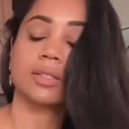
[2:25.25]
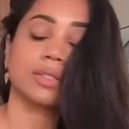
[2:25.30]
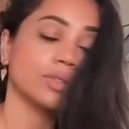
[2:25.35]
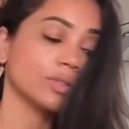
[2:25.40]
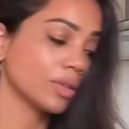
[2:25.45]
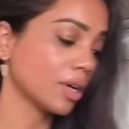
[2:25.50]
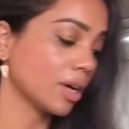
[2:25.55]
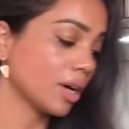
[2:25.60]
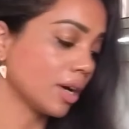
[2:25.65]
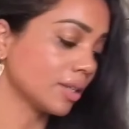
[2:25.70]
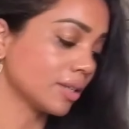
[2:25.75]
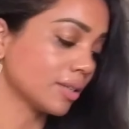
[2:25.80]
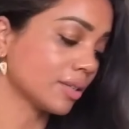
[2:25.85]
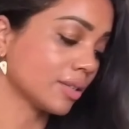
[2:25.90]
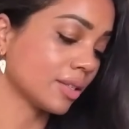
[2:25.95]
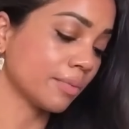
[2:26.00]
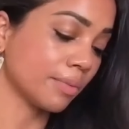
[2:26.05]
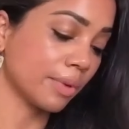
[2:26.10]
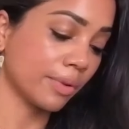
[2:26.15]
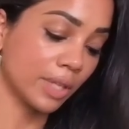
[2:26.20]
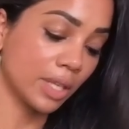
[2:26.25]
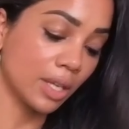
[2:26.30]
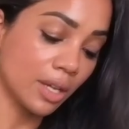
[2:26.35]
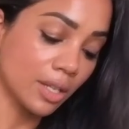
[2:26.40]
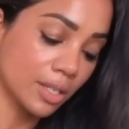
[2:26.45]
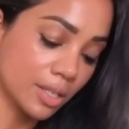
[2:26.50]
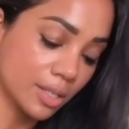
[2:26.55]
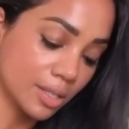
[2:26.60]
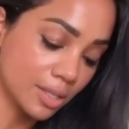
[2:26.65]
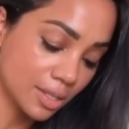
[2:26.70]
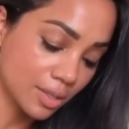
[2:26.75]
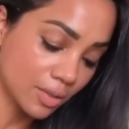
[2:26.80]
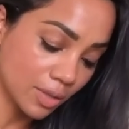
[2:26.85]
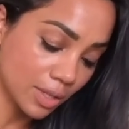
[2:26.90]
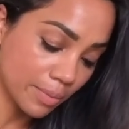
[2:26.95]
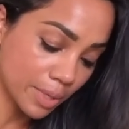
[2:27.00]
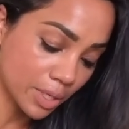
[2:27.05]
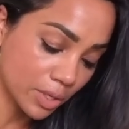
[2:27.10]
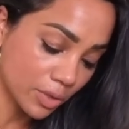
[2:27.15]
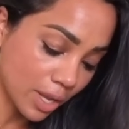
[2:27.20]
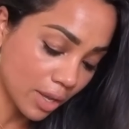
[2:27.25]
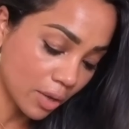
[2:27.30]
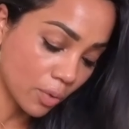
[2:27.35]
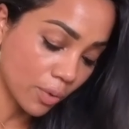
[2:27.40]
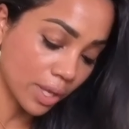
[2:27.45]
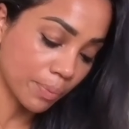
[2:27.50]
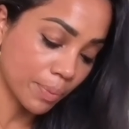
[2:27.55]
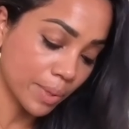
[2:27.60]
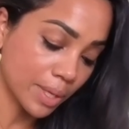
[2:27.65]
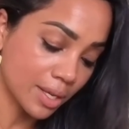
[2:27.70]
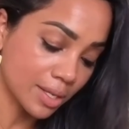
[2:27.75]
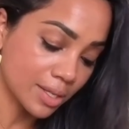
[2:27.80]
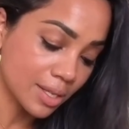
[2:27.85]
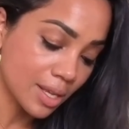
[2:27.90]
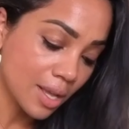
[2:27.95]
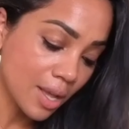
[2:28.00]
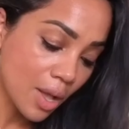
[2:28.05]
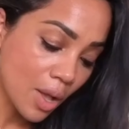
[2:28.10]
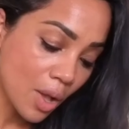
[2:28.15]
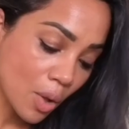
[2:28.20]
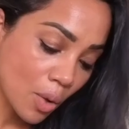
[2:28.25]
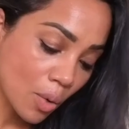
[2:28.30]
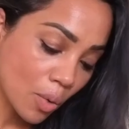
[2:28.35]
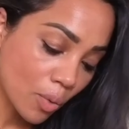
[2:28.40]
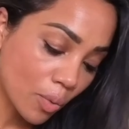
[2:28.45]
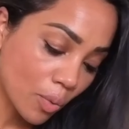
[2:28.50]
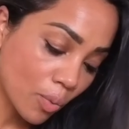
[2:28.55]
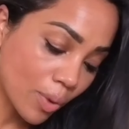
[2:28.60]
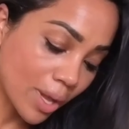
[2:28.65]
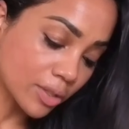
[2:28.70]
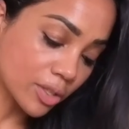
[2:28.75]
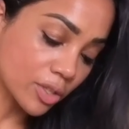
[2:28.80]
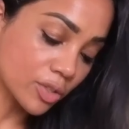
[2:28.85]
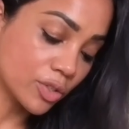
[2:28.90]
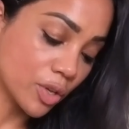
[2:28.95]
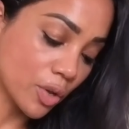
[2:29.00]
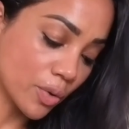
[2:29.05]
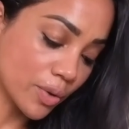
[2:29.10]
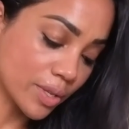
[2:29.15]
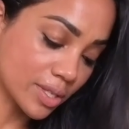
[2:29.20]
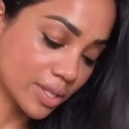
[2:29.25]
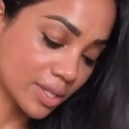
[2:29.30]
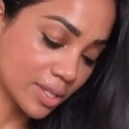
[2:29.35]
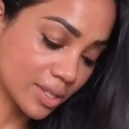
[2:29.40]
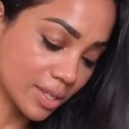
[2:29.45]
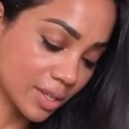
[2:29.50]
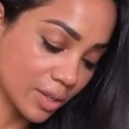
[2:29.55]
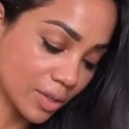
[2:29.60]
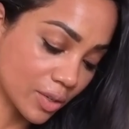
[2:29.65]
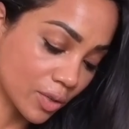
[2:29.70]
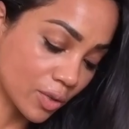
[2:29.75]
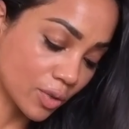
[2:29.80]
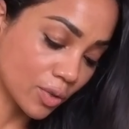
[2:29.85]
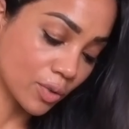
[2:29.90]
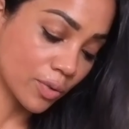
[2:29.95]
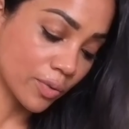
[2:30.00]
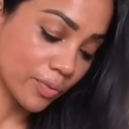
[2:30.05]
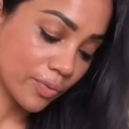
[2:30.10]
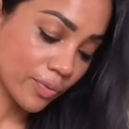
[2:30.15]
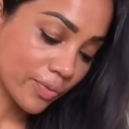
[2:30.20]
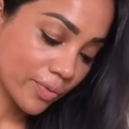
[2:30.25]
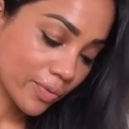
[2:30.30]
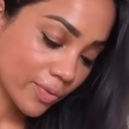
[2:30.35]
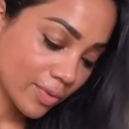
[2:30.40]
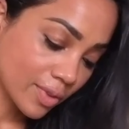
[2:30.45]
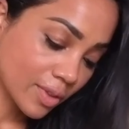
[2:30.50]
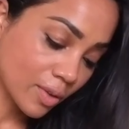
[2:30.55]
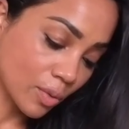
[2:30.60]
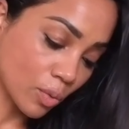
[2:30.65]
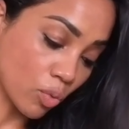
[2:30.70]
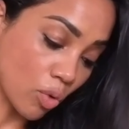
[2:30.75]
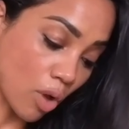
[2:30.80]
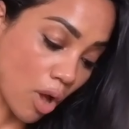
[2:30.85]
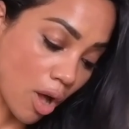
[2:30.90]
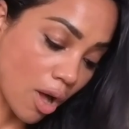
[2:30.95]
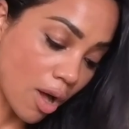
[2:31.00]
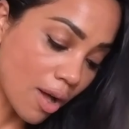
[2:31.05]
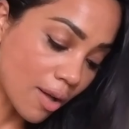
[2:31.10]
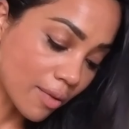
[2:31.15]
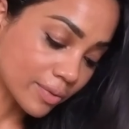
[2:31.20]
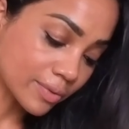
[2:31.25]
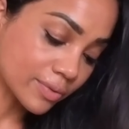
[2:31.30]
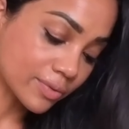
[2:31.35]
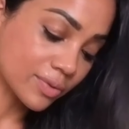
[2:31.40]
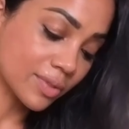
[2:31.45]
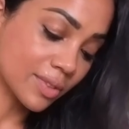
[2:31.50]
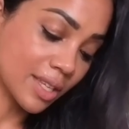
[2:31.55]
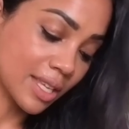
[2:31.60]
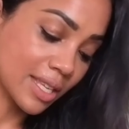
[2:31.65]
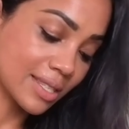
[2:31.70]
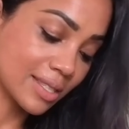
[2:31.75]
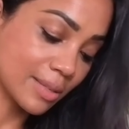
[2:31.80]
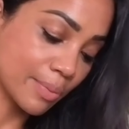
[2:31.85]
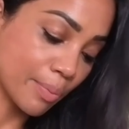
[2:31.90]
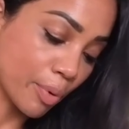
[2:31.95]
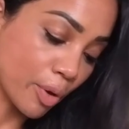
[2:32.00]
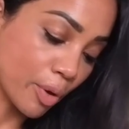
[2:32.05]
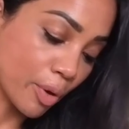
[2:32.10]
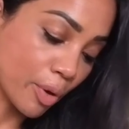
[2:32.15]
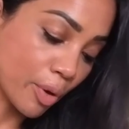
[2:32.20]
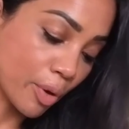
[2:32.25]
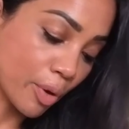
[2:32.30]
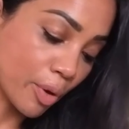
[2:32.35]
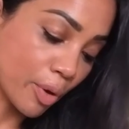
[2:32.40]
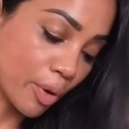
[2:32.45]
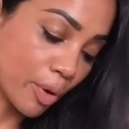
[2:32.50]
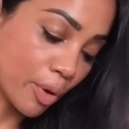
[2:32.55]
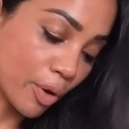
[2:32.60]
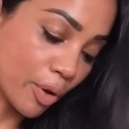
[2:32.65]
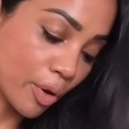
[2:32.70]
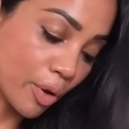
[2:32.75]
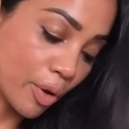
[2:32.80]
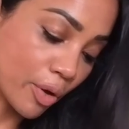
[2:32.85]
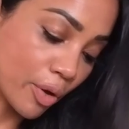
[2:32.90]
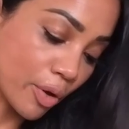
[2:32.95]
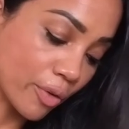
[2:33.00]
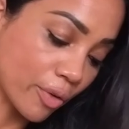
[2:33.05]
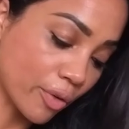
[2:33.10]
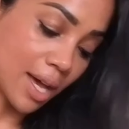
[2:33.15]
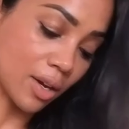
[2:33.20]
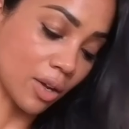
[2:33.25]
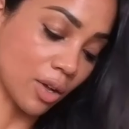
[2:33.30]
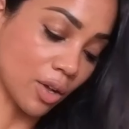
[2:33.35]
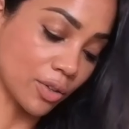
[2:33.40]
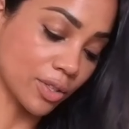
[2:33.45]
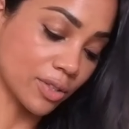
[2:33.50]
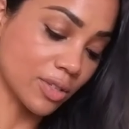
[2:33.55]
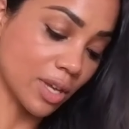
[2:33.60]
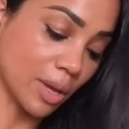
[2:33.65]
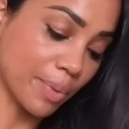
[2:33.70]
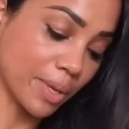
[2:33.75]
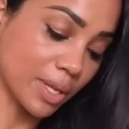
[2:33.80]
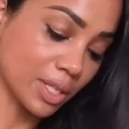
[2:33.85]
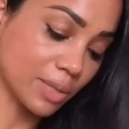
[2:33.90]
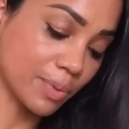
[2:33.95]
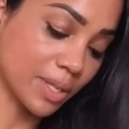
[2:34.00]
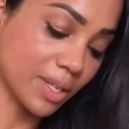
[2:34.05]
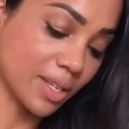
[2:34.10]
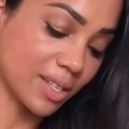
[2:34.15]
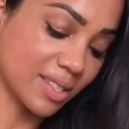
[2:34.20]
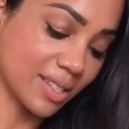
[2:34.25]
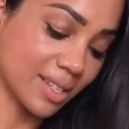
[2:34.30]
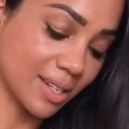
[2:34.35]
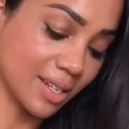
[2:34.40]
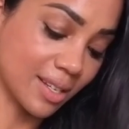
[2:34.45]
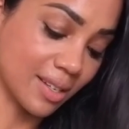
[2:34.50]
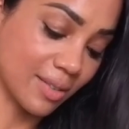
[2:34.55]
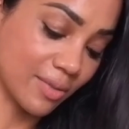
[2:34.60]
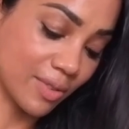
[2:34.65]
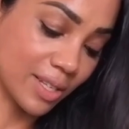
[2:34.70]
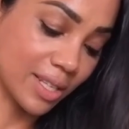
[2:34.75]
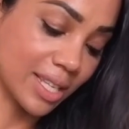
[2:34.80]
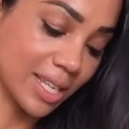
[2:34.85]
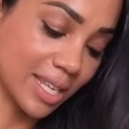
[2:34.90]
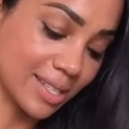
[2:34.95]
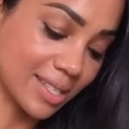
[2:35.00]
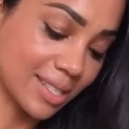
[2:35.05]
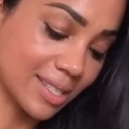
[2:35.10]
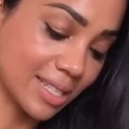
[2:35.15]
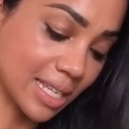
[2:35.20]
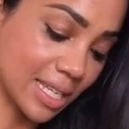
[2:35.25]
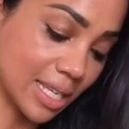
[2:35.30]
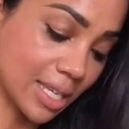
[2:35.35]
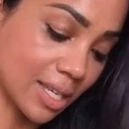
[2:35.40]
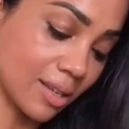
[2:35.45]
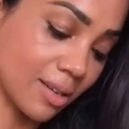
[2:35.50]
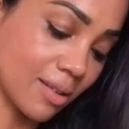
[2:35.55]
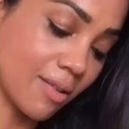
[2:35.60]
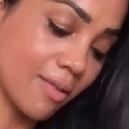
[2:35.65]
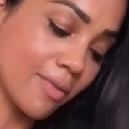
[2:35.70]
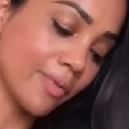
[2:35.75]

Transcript: to cut some of the onions. So let me do that quick because while the dough is still raw, it's perfect moment to add all the toppings because then it won't get sticky, you know?